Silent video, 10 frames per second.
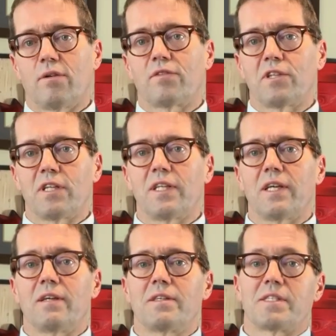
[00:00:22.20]
have
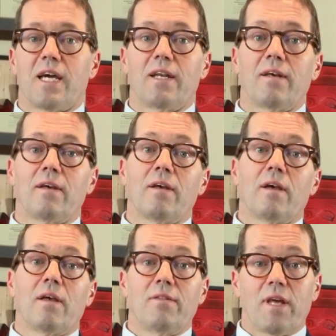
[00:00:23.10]
clearly said
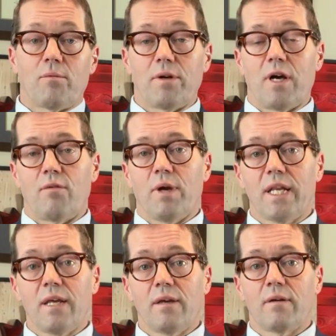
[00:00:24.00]
that we're not
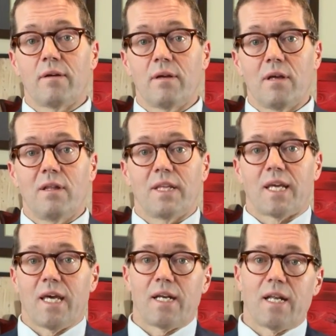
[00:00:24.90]
ready, that
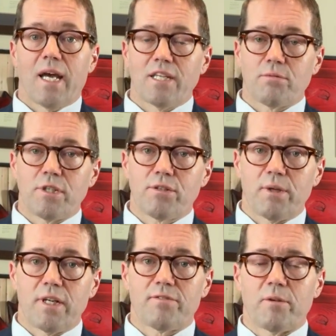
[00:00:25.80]
Canada has
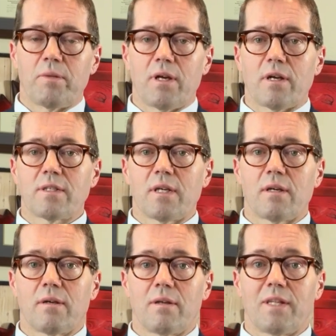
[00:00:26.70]
retreated from the
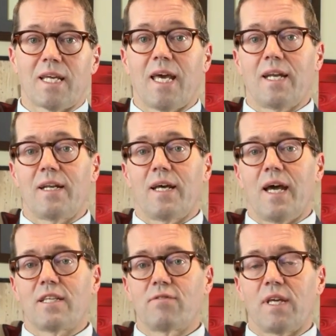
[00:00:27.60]
Arctic, that Canada
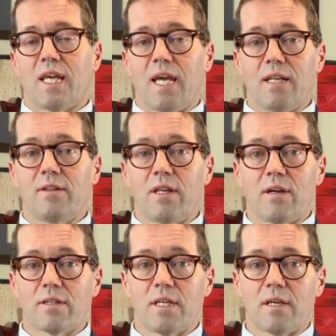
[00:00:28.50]
has vacated the
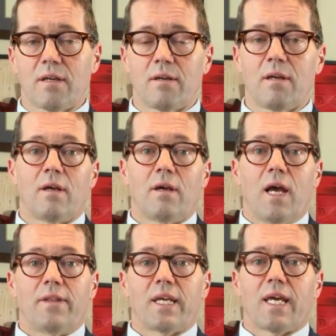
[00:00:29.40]
Arctic,
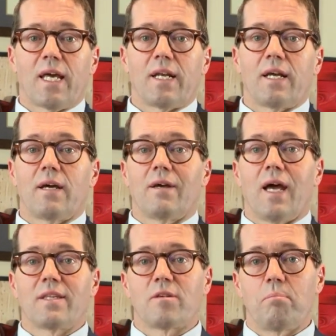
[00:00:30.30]
and that Canada
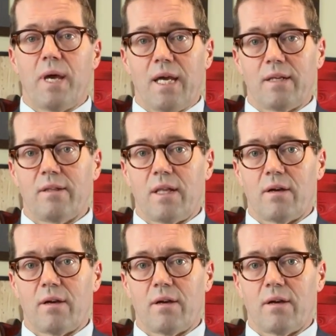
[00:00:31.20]
has abandoned the